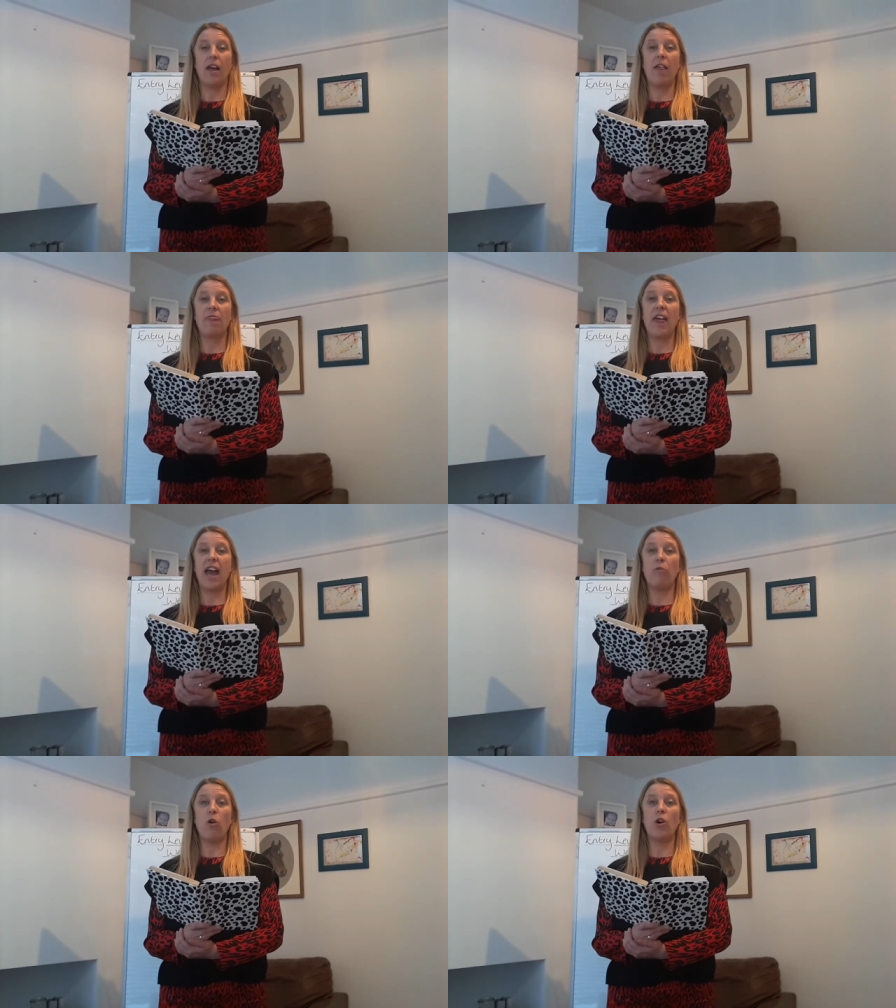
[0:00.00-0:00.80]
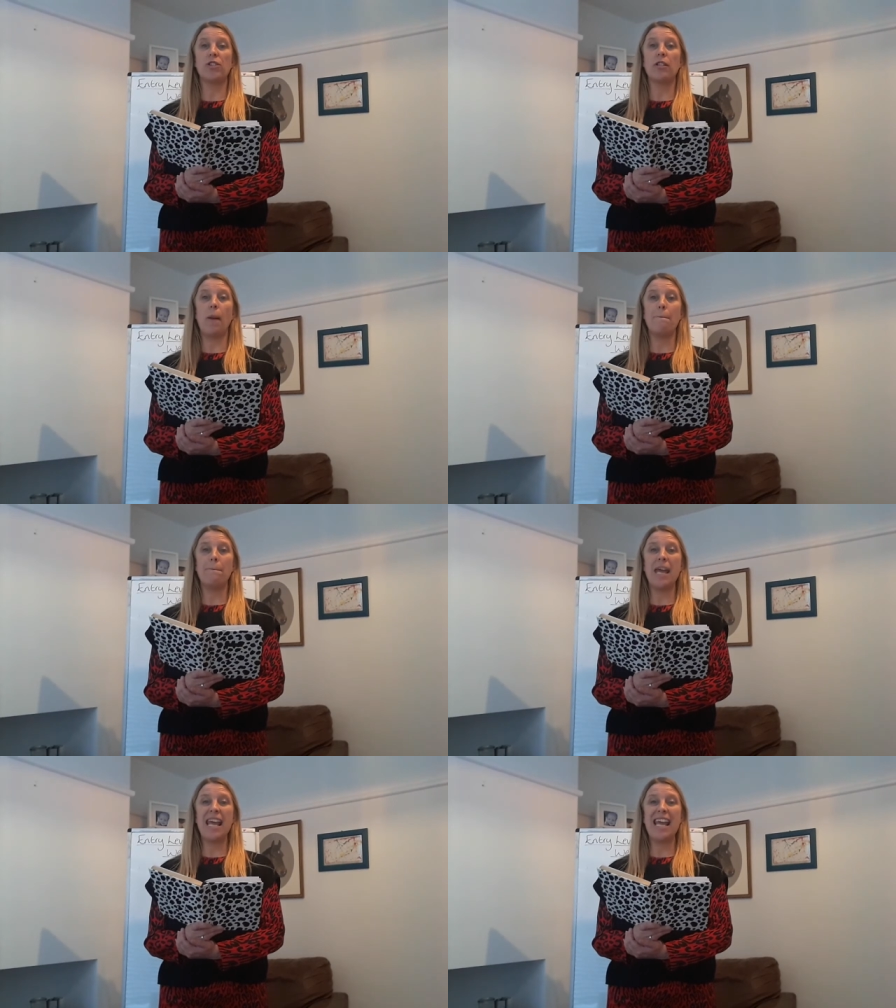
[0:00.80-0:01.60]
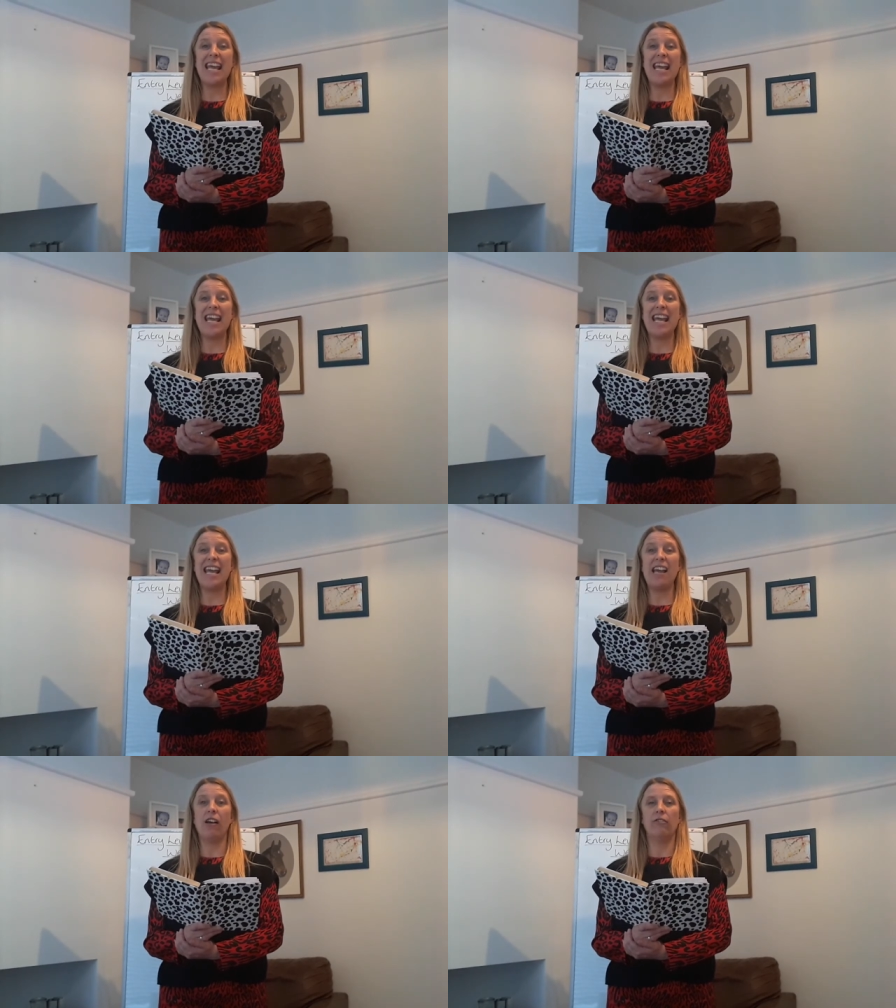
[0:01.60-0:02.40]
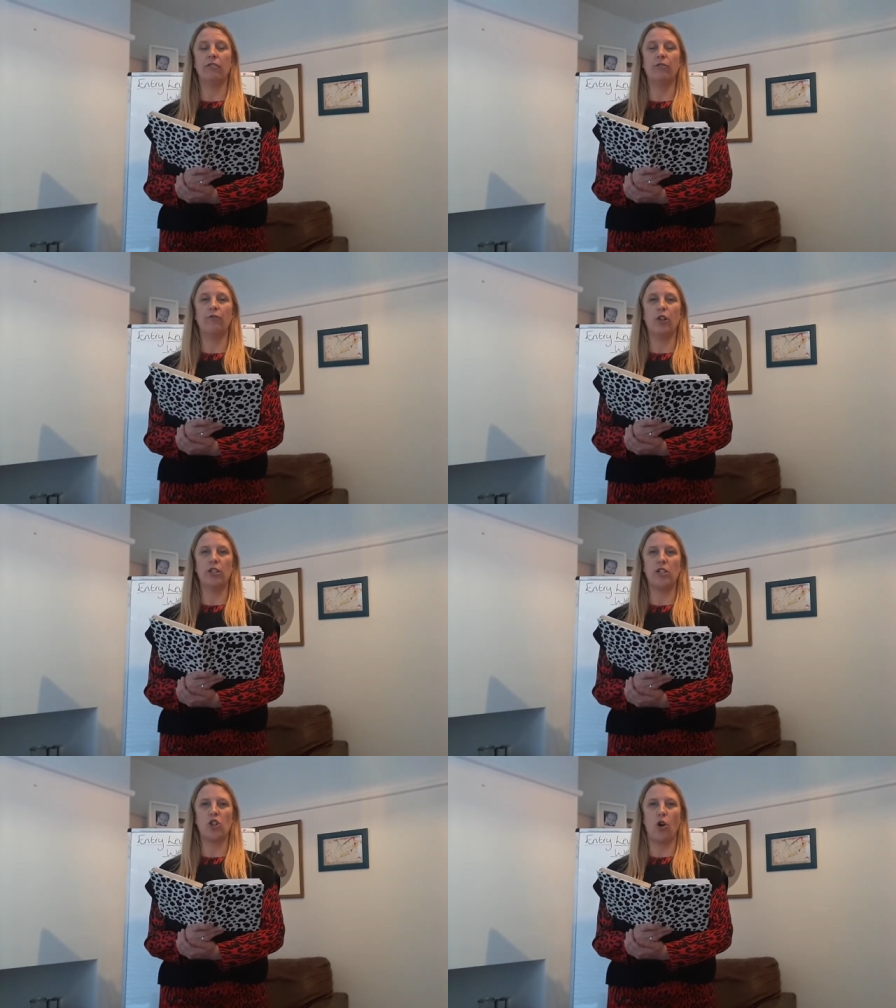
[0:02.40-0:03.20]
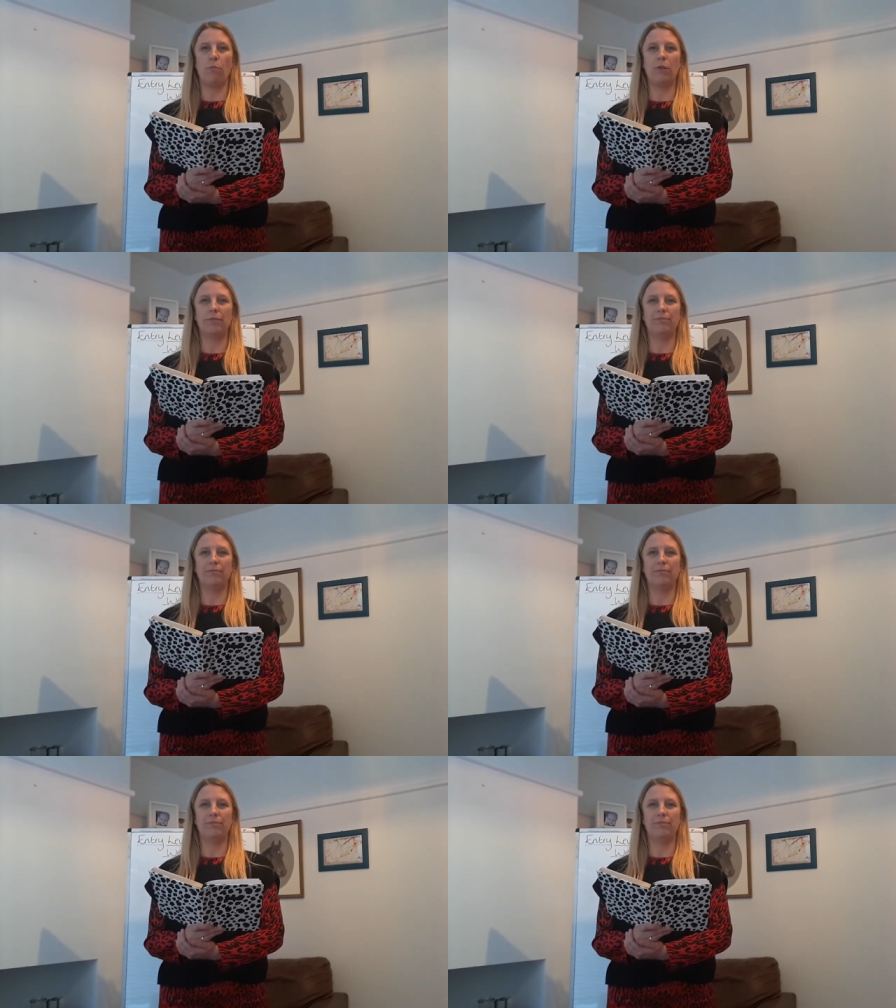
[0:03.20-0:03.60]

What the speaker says: there was B full stop.